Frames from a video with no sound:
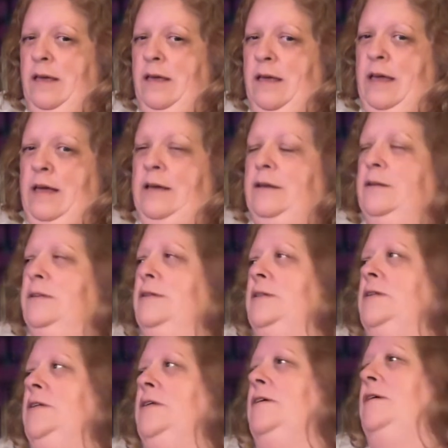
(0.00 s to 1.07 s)

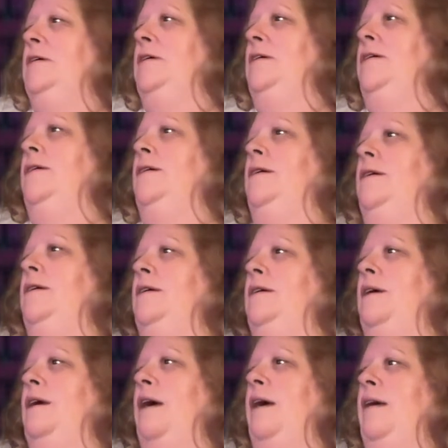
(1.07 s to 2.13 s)
And
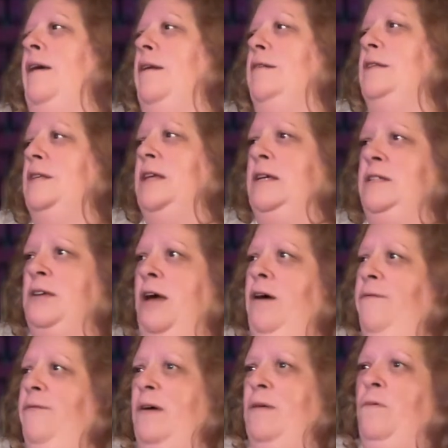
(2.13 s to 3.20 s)
I got the days
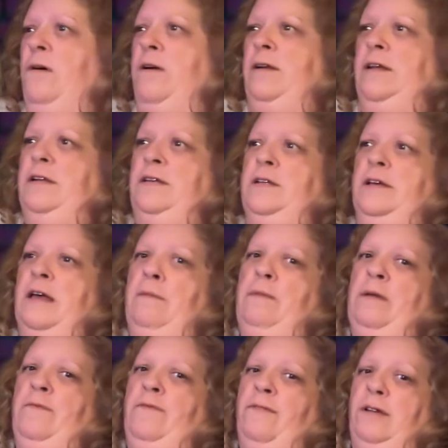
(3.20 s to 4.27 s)
off I wanted. I
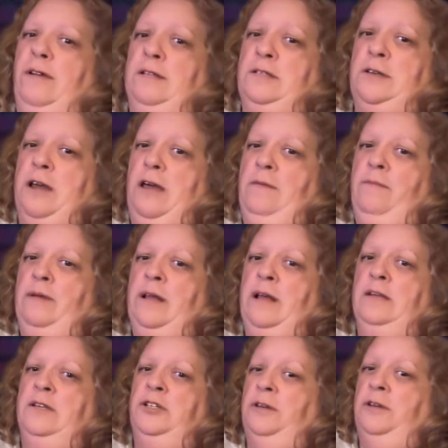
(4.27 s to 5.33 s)
bid for this time, but
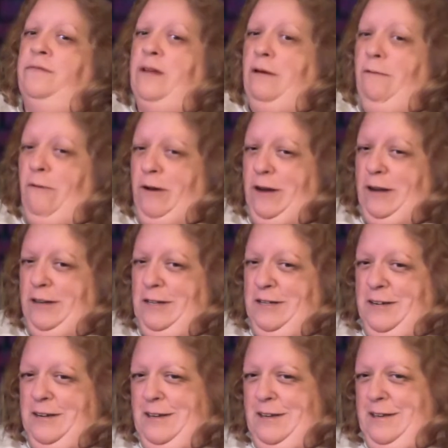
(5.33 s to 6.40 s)
not the shift I wanted.
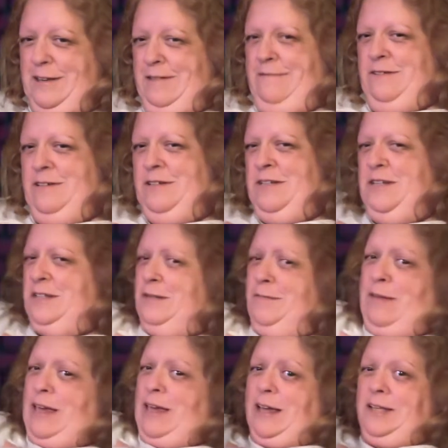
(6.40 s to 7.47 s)
It doesn't
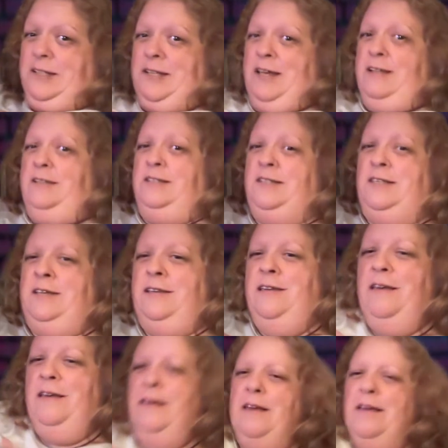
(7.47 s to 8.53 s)
make any sense.
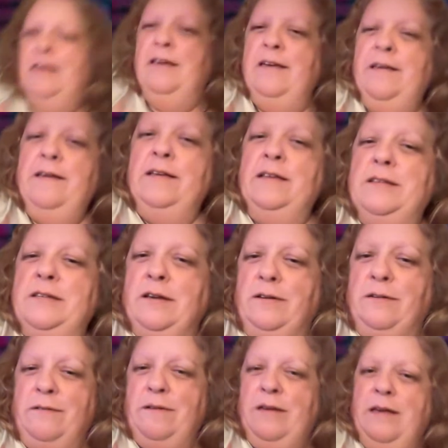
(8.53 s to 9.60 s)

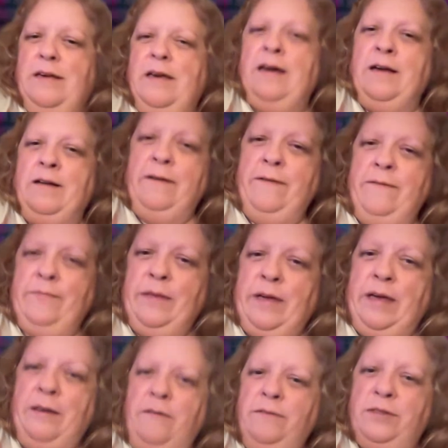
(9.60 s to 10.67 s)
So I don't know.
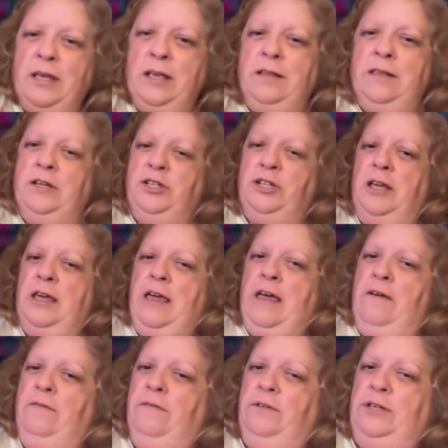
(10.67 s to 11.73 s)
I don't think they should
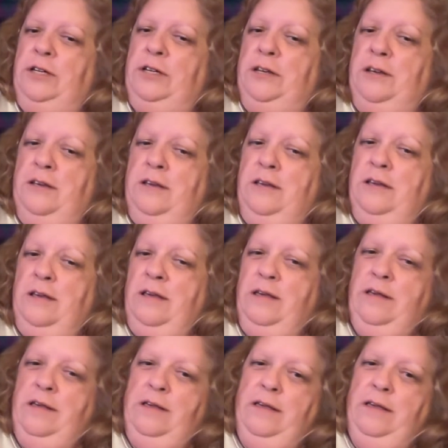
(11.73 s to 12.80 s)
count,
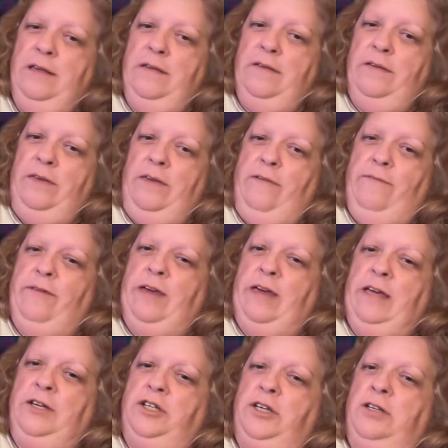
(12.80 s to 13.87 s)

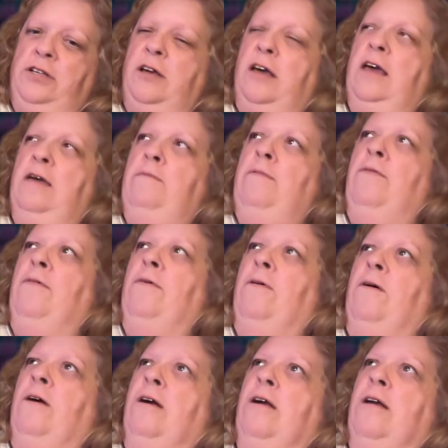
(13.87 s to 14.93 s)
vacation time
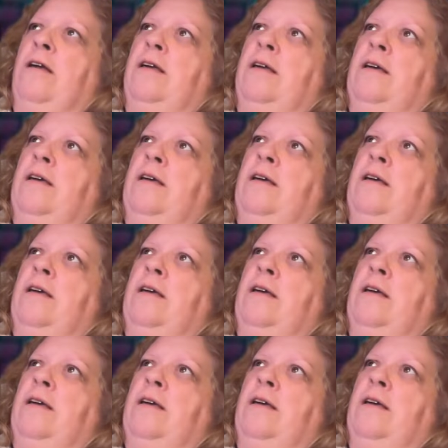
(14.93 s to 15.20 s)
or